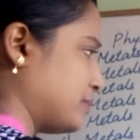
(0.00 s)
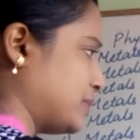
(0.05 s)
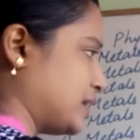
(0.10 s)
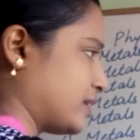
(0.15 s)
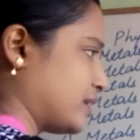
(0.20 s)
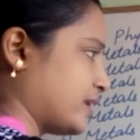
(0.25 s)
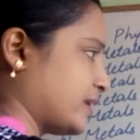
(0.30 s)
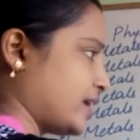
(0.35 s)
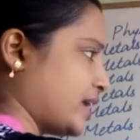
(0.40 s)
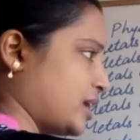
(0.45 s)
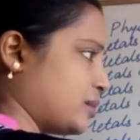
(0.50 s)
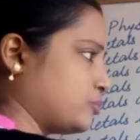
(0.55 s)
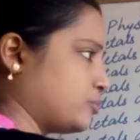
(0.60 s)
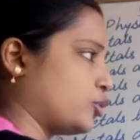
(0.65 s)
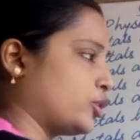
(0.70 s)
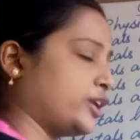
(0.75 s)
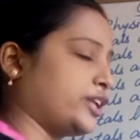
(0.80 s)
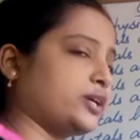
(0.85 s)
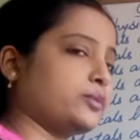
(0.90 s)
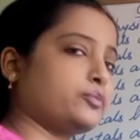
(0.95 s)
melting and
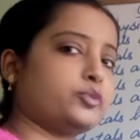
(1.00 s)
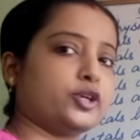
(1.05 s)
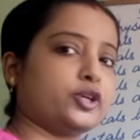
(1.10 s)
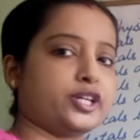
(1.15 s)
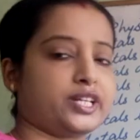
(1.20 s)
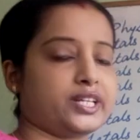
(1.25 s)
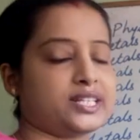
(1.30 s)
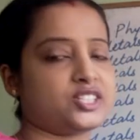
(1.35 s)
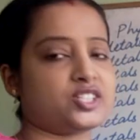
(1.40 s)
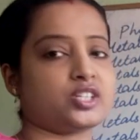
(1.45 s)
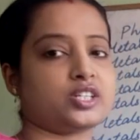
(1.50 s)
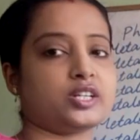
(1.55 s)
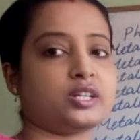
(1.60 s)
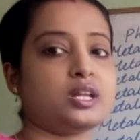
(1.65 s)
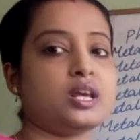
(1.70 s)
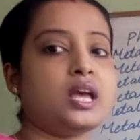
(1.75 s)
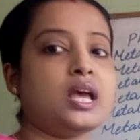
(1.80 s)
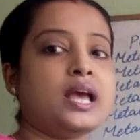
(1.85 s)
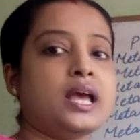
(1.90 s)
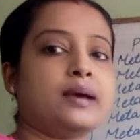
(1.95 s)
boiling point. Yes,
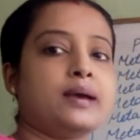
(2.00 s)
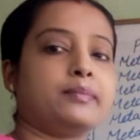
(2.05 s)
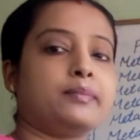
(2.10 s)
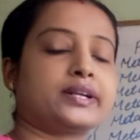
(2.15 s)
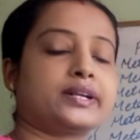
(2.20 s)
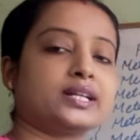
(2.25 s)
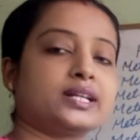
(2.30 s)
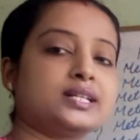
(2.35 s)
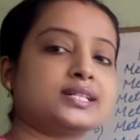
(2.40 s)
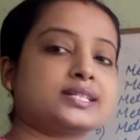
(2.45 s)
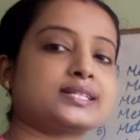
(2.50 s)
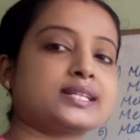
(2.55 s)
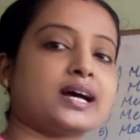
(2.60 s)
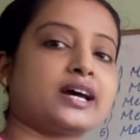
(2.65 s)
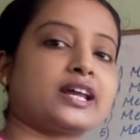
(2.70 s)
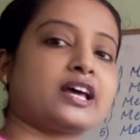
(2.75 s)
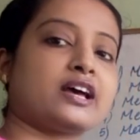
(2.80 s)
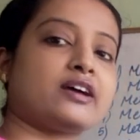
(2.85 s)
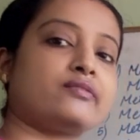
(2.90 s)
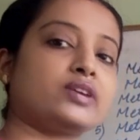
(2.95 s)
students, metals are
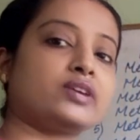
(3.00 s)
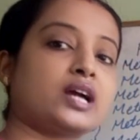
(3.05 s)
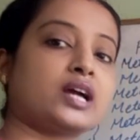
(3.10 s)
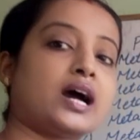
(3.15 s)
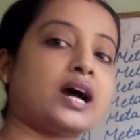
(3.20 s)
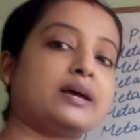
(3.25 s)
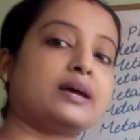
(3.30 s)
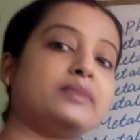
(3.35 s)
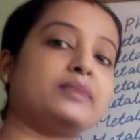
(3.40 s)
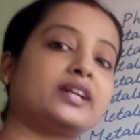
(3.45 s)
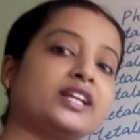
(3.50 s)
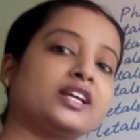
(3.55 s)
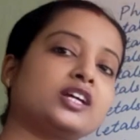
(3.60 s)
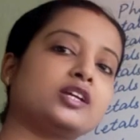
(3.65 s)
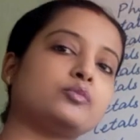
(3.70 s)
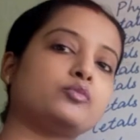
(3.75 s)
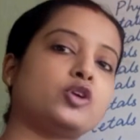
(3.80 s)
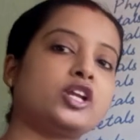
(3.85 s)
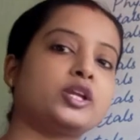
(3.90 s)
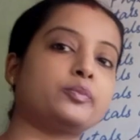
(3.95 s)
having high melting
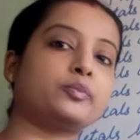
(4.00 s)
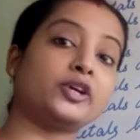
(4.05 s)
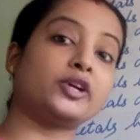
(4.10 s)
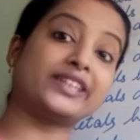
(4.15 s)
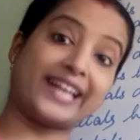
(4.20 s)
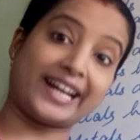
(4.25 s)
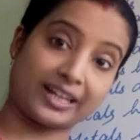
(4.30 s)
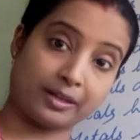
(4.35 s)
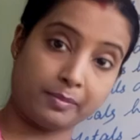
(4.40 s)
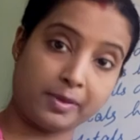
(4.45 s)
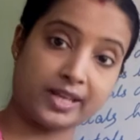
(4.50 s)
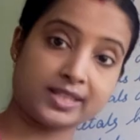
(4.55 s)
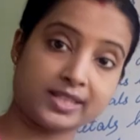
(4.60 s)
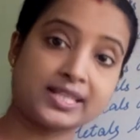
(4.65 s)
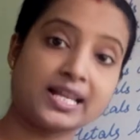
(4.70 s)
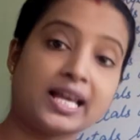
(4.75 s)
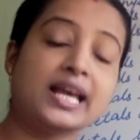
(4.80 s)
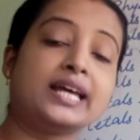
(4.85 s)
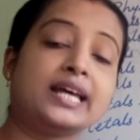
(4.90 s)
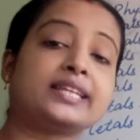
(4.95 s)
and boiling point. That means
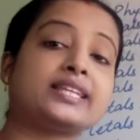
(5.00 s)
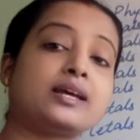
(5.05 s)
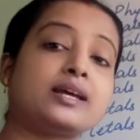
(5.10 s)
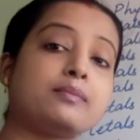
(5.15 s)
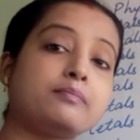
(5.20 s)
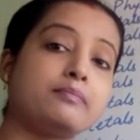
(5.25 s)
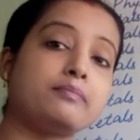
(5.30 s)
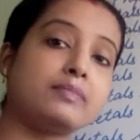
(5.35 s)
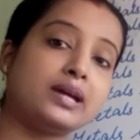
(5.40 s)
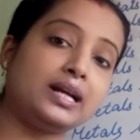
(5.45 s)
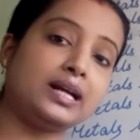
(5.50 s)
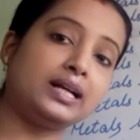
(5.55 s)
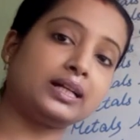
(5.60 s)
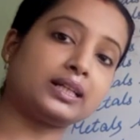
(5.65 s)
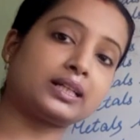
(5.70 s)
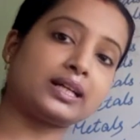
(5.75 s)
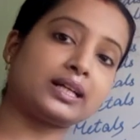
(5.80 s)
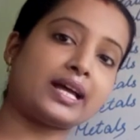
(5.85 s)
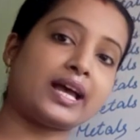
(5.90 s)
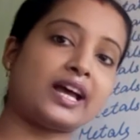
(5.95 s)
they melt
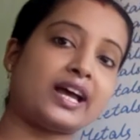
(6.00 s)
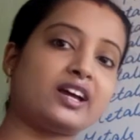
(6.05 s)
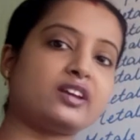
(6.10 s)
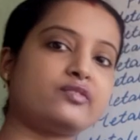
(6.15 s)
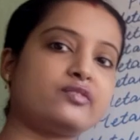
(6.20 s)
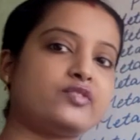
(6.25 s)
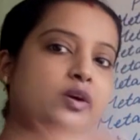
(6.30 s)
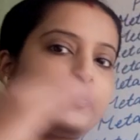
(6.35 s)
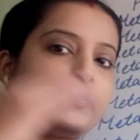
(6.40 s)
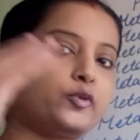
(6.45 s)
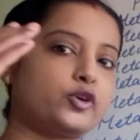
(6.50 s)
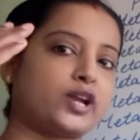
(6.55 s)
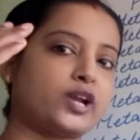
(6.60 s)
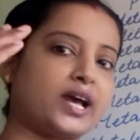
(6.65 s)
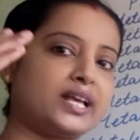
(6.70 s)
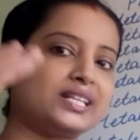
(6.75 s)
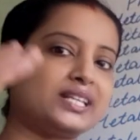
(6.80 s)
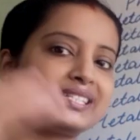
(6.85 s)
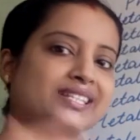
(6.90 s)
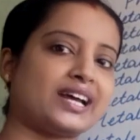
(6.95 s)
and
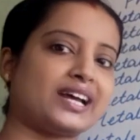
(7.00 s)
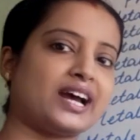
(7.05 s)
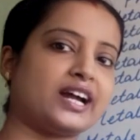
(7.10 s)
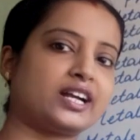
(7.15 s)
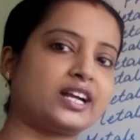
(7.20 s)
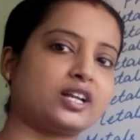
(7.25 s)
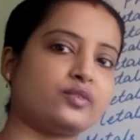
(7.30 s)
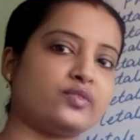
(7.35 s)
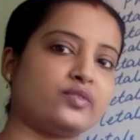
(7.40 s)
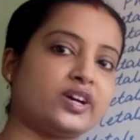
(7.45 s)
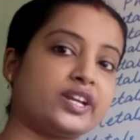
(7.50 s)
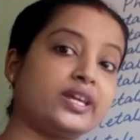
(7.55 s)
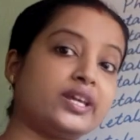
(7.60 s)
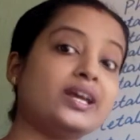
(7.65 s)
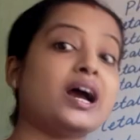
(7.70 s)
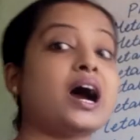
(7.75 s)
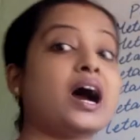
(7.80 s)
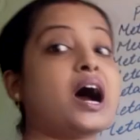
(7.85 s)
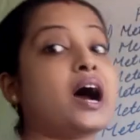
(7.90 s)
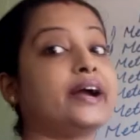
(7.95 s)
vaporize at a
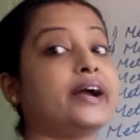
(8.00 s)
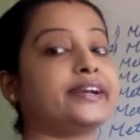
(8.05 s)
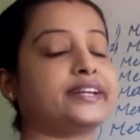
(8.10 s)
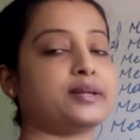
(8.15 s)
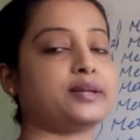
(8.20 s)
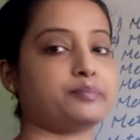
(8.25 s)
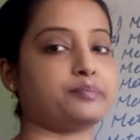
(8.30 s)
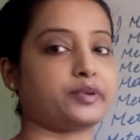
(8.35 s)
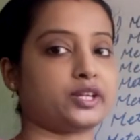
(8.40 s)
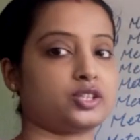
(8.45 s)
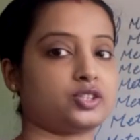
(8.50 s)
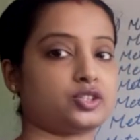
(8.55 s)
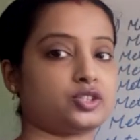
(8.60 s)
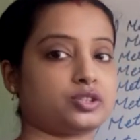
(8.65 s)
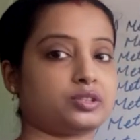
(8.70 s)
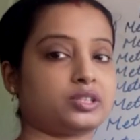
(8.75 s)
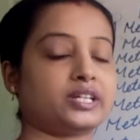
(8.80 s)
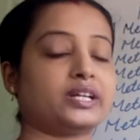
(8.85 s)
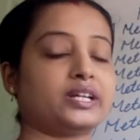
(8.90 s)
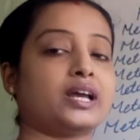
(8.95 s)
very high temperature.
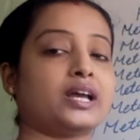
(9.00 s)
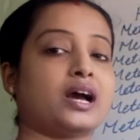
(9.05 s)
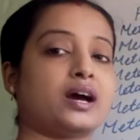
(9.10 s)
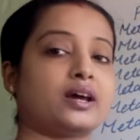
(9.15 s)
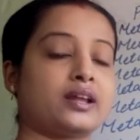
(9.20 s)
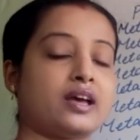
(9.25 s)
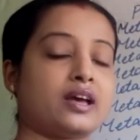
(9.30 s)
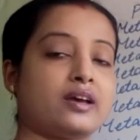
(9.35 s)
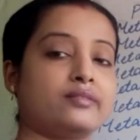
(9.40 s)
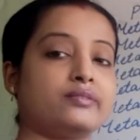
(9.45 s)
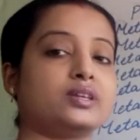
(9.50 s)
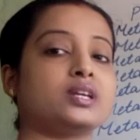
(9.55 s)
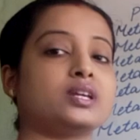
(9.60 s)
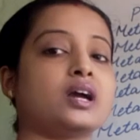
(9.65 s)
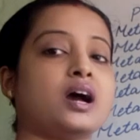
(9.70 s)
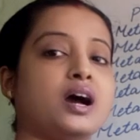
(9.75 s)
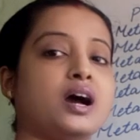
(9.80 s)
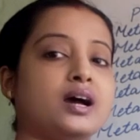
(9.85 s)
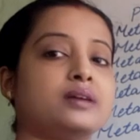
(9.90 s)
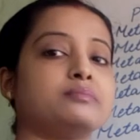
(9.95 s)
They are having
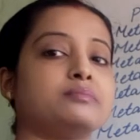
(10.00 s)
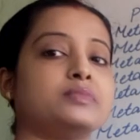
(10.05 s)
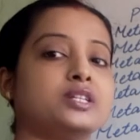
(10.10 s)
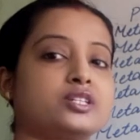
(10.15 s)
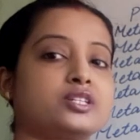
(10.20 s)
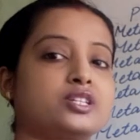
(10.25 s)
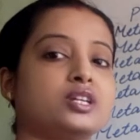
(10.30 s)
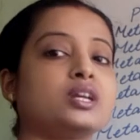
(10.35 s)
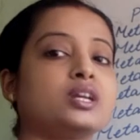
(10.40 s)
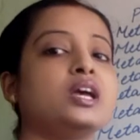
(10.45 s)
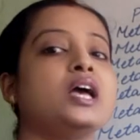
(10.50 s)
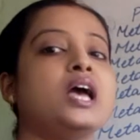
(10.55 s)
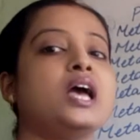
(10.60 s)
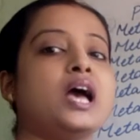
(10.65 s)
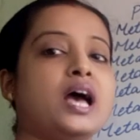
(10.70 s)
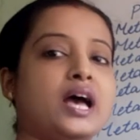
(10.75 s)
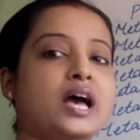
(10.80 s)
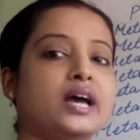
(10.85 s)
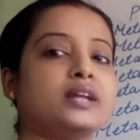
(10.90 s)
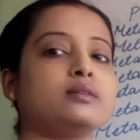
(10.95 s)
high melting
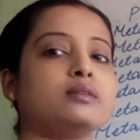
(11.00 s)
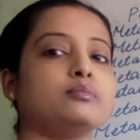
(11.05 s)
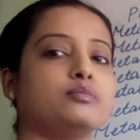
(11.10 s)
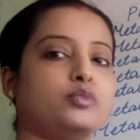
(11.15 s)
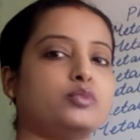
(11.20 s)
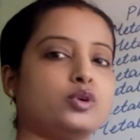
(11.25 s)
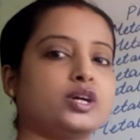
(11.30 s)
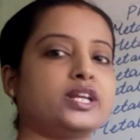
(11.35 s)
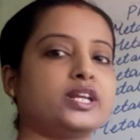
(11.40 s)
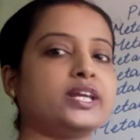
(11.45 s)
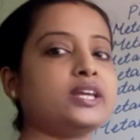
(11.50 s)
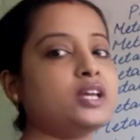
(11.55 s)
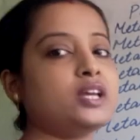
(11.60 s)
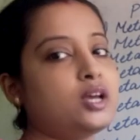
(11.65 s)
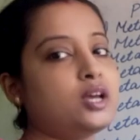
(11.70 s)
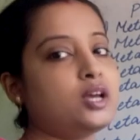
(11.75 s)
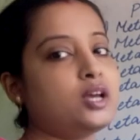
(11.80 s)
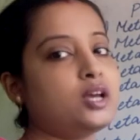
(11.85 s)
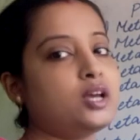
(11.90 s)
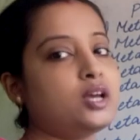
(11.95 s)
and boiling
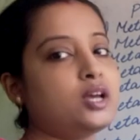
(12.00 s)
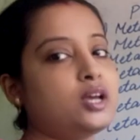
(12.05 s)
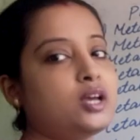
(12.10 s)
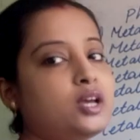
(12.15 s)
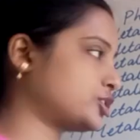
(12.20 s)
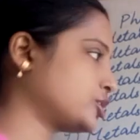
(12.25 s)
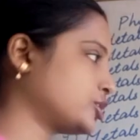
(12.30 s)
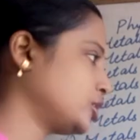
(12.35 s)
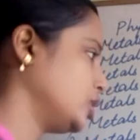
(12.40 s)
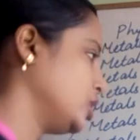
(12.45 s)
point.